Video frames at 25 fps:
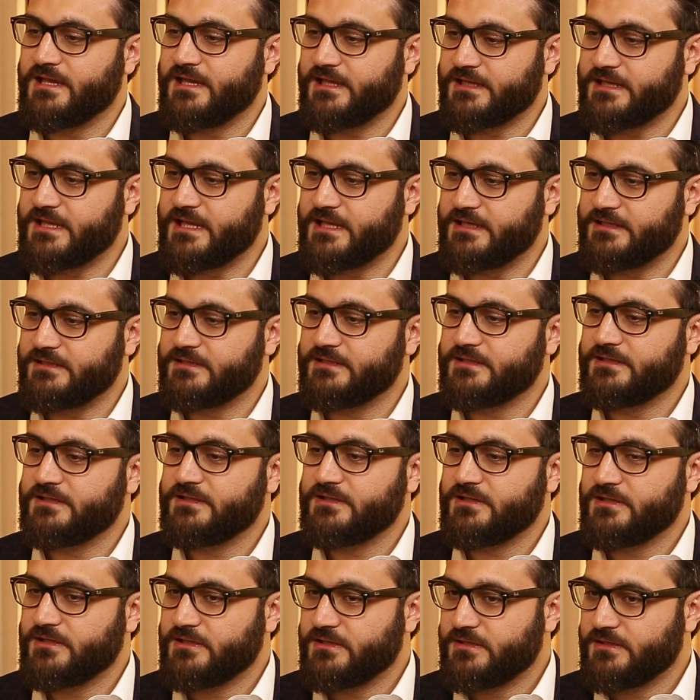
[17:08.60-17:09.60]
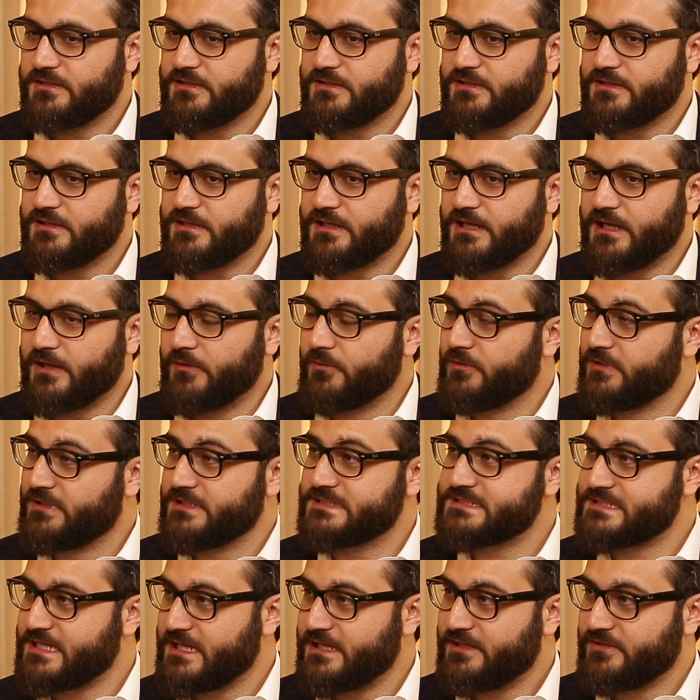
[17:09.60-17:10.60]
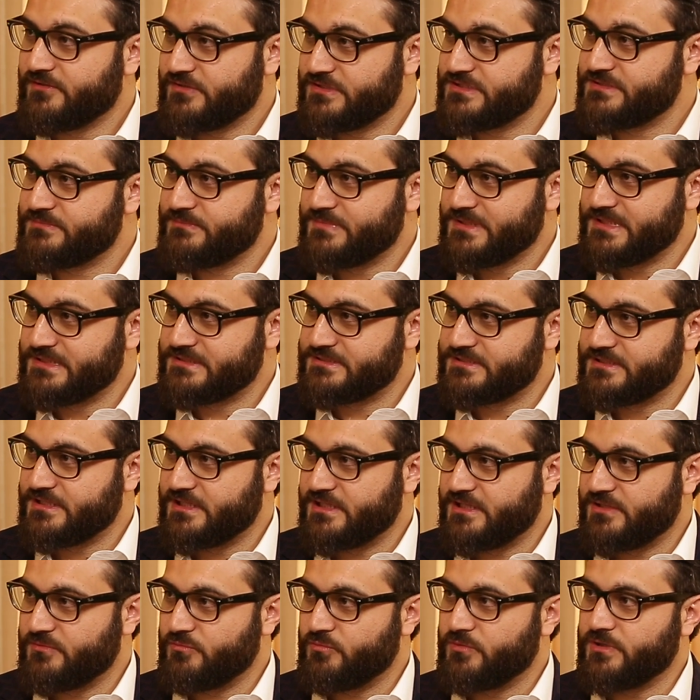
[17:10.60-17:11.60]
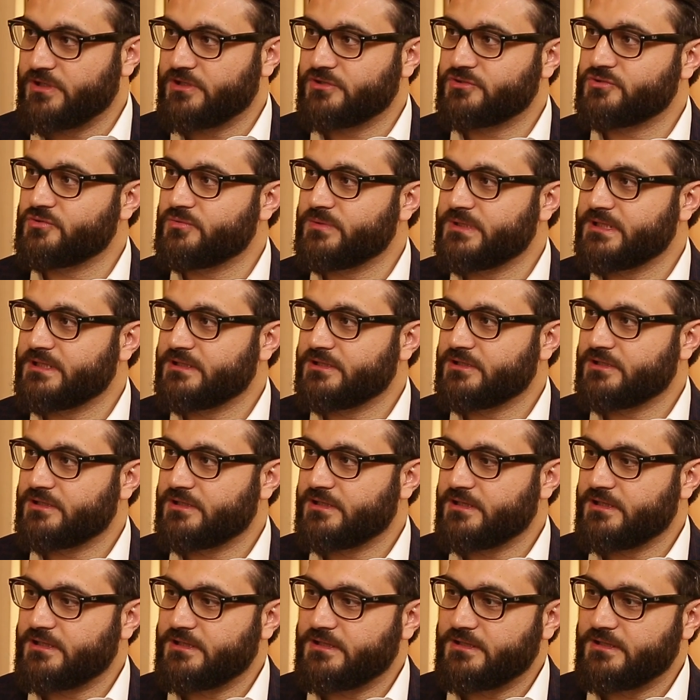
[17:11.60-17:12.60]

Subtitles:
again, our desire is peace, and we are doing